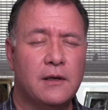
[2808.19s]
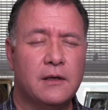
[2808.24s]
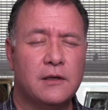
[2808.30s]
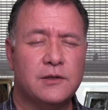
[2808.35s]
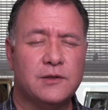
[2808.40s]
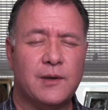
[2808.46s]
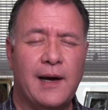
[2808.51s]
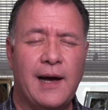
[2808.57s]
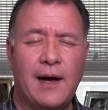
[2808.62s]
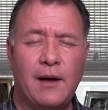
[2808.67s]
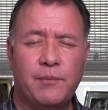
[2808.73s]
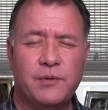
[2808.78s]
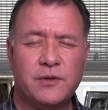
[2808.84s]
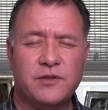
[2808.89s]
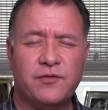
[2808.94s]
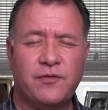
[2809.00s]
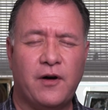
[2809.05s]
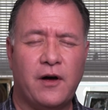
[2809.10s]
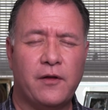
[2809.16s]
So help us,
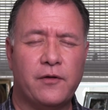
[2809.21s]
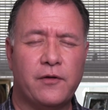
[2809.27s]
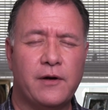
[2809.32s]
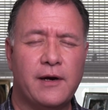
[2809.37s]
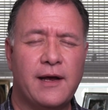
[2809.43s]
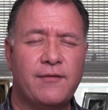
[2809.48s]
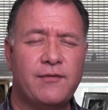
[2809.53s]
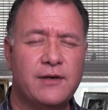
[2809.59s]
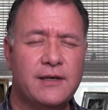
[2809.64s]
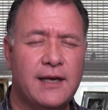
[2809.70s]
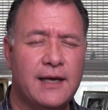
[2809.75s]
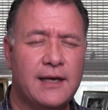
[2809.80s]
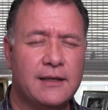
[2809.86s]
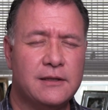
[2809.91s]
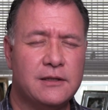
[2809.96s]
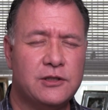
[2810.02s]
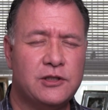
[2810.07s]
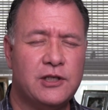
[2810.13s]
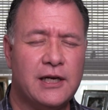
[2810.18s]
Father, every day
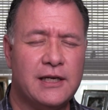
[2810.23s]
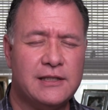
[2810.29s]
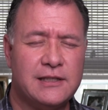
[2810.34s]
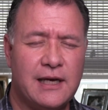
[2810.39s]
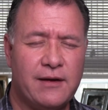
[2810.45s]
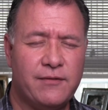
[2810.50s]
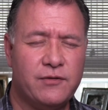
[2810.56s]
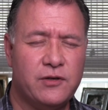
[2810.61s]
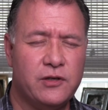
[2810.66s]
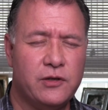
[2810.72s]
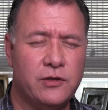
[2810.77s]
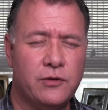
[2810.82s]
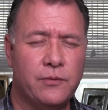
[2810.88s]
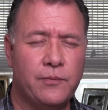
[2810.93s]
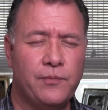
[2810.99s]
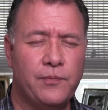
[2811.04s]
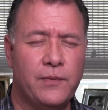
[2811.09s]
to chase after you.